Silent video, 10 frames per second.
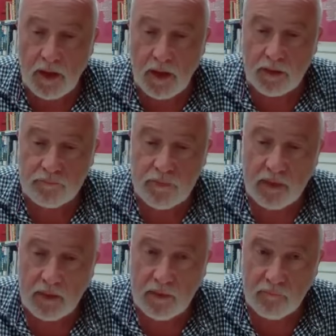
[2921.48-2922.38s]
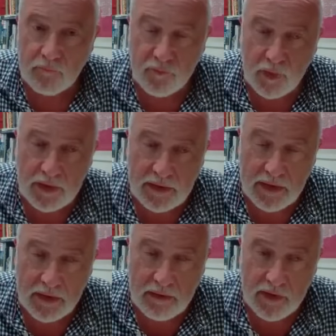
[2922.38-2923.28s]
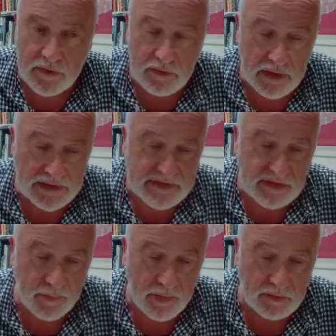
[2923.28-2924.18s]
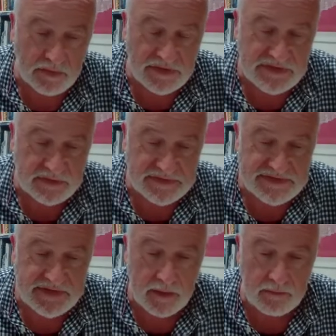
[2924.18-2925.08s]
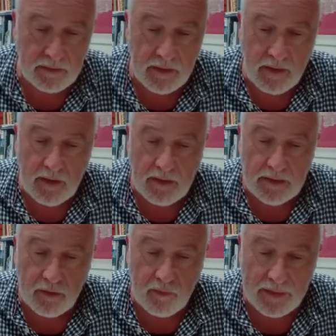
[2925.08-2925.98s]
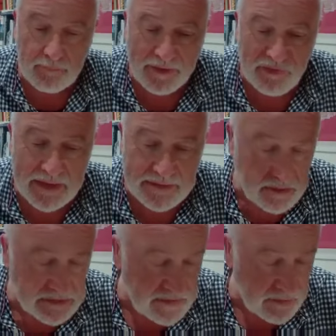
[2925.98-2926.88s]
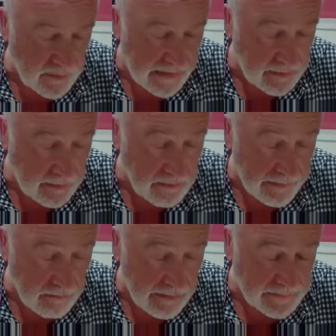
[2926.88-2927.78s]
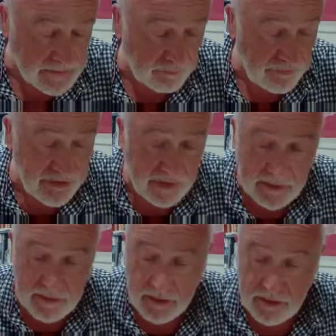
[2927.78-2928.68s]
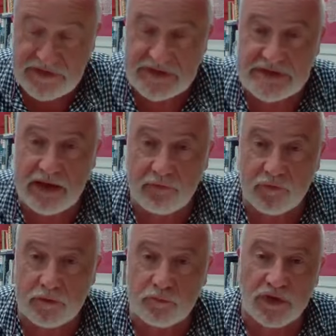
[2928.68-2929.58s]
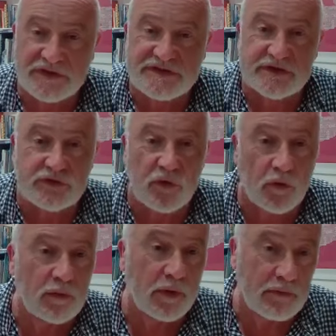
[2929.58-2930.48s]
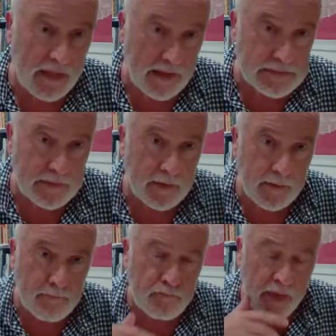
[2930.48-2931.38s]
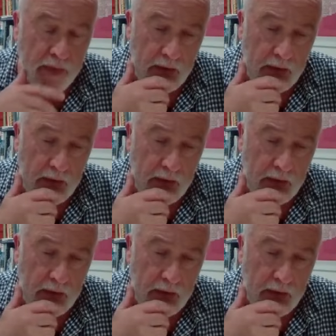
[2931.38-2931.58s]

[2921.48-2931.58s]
Um, uh, from what I can hear, though, you're asking about original sin. You know, um, I think I touched on that earlier. I don't think Hutcheson ever wants to talk about that. Um,